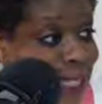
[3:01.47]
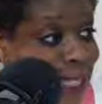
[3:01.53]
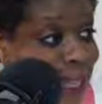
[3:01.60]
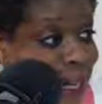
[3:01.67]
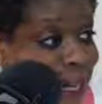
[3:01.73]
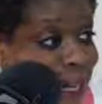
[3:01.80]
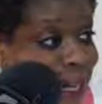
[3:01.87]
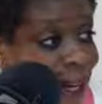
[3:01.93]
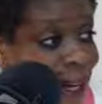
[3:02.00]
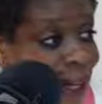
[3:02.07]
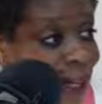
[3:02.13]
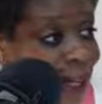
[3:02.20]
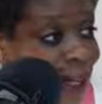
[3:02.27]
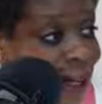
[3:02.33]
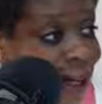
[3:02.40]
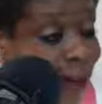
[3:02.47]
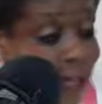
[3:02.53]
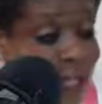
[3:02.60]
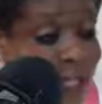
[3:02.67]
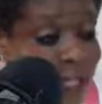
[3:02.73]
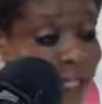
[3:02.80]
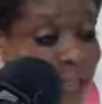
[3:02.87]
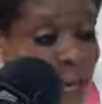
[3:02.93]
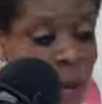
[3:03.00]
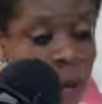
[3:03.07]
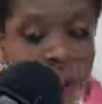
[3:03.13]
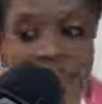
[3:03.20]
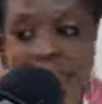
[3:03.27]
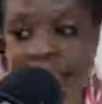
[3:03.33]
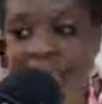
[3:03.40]
to that guy, right?
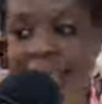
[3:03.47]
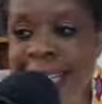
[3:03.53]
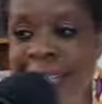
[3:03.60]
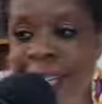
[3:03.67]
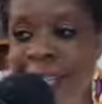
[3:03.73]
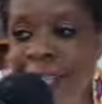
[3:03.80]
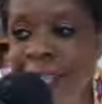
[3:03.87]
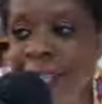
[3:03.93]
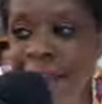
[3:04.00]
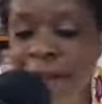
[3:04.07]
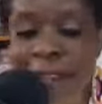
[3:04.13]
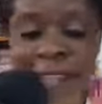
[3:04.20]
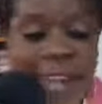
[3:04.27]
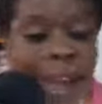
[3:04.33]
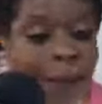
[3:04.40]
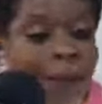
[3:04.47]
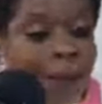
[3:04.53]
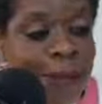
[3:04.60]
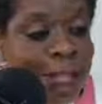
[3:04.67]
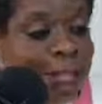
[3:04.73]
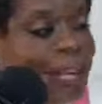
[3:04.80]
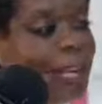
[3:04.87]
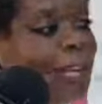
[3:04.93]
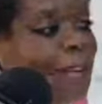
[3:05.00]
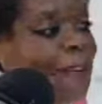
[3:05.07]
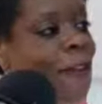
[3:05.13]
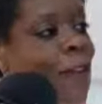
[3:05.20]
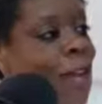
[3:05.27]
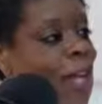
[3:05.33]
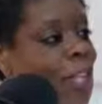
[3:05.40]
Because if something, ha- especially if
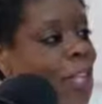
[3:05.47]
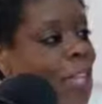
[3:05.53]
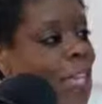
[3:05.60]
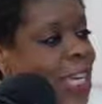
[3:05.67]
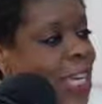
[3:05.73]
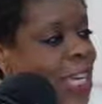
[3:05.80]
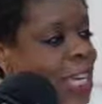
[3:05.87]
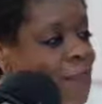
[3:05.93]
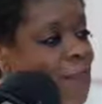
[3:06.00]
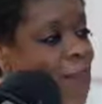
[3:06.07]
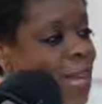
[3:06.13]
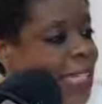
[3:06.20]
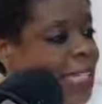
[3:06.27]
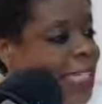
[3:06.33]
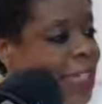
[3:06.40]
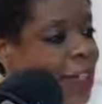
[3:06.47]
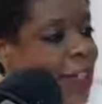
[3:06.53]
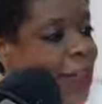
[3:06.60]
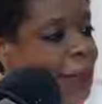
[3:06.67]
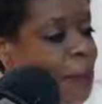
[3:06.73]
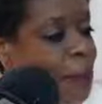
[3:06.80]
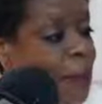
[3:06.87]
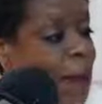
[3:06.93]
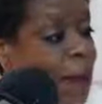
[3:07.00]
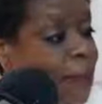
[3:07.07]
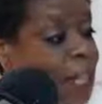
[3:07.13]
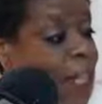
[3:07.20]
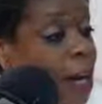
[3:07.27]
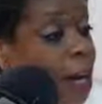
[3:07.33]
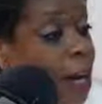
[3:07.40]
the EMS and those people have to
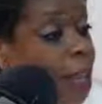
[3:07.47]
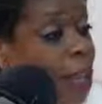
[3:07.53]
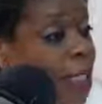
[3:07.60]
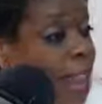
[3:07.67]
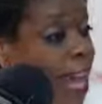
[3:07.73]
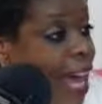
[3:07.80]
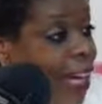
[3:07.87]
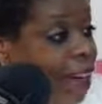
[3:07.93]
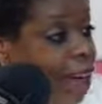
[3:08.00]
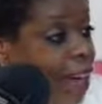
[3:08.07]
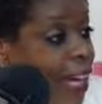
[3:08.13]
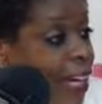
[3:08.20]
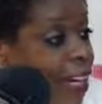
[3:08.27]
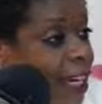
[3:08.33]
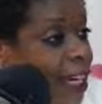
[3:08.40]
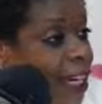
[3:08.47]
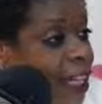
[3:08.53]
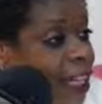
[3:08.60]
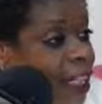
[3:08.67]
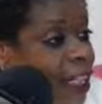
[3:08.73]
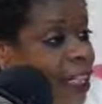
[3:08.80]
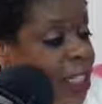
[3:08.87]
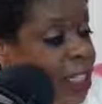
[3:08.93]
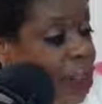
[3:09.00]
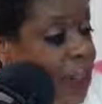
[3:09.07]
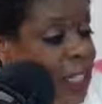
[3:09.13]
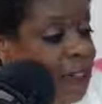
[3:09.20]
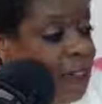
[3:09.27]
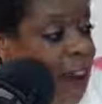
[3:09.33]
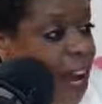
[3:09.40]
come up in the elevator
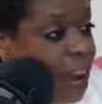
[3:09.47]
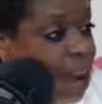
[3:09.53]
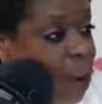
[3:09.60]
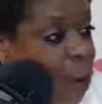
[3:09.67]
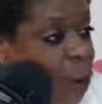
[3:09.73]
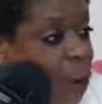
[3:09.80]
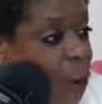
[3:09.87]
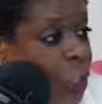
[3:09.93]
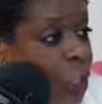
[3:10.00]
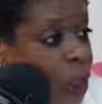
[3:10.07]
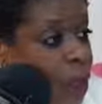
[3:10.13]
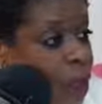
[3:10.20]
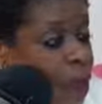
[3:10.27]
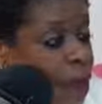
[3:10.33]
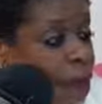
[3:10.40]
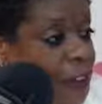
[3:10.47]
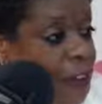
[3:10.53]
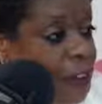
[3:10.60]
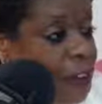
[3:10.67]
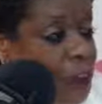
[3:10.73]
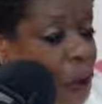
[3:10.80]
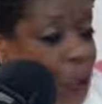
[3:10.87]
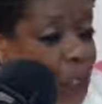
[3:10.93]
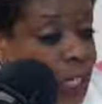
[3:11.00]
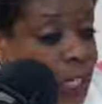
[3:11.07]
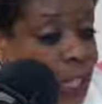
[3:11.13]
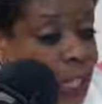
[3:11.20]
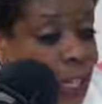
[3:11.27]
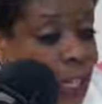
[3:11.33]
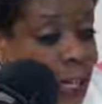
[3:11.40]
25 floors or 50
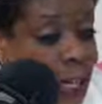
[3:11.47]
floors,